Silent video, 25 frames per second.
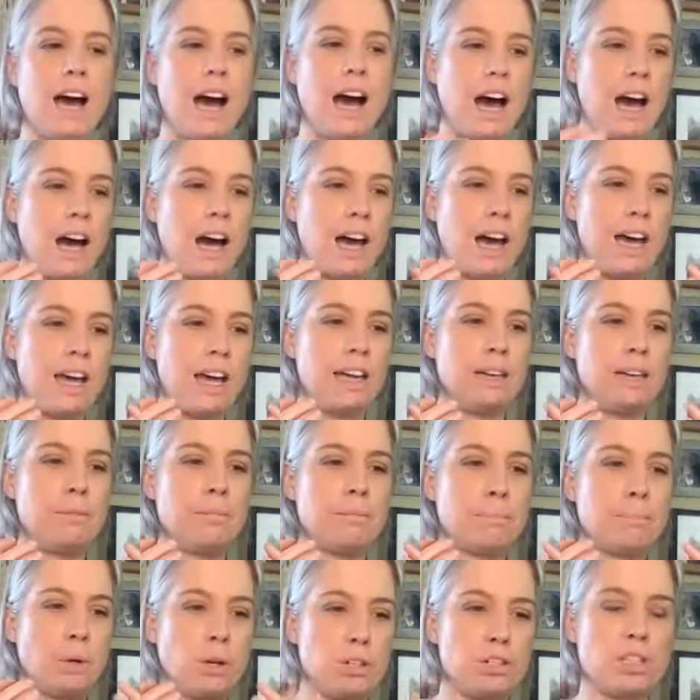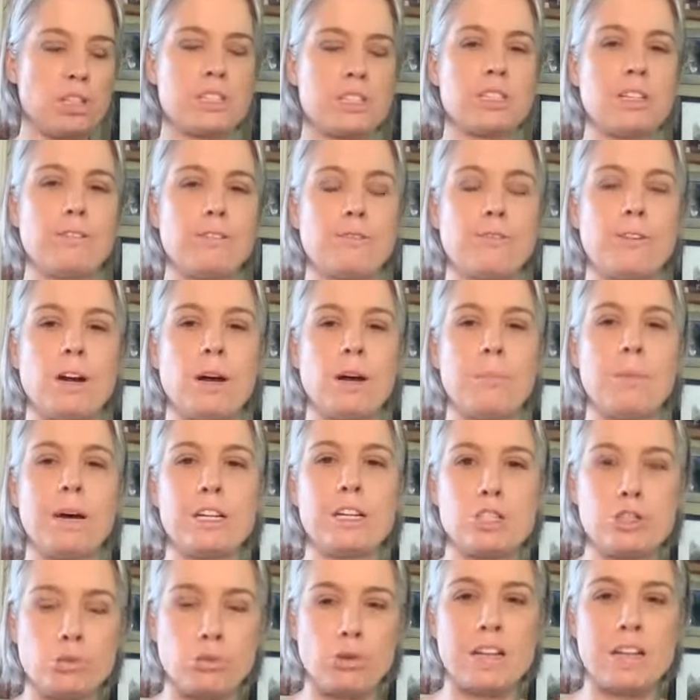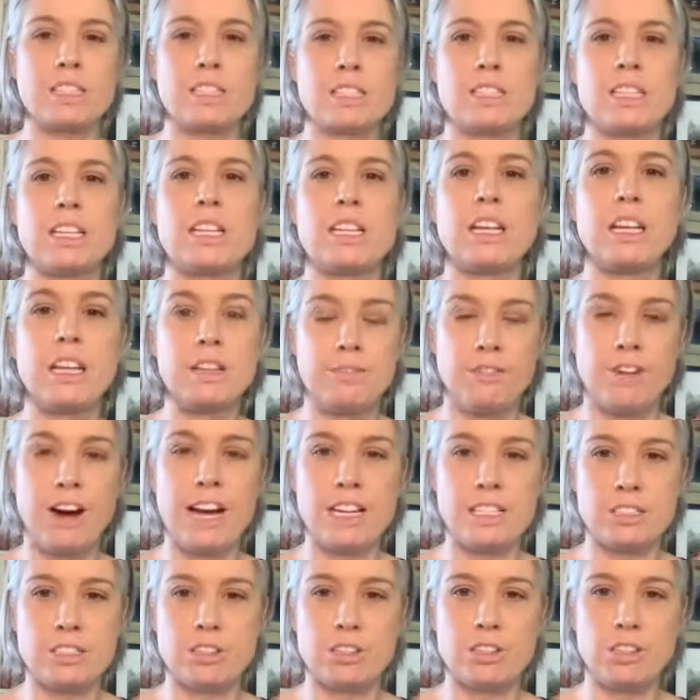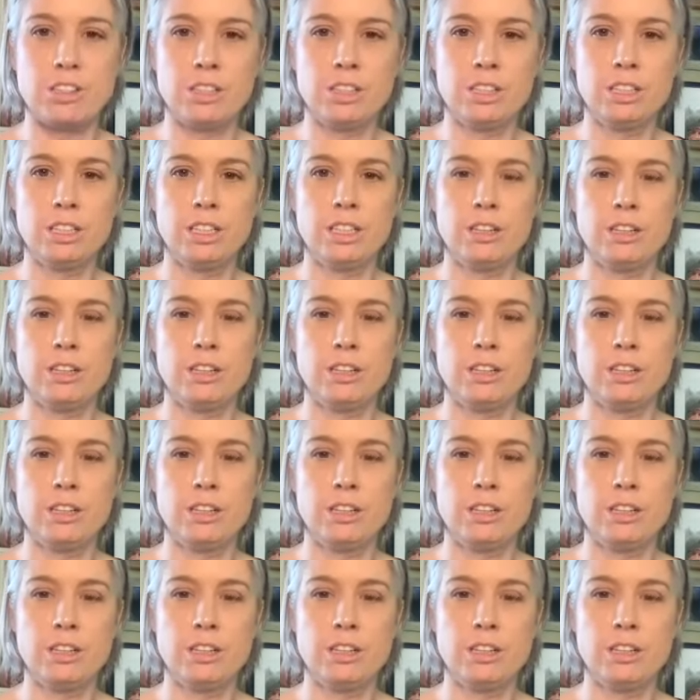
i purchased it from a trusted advisor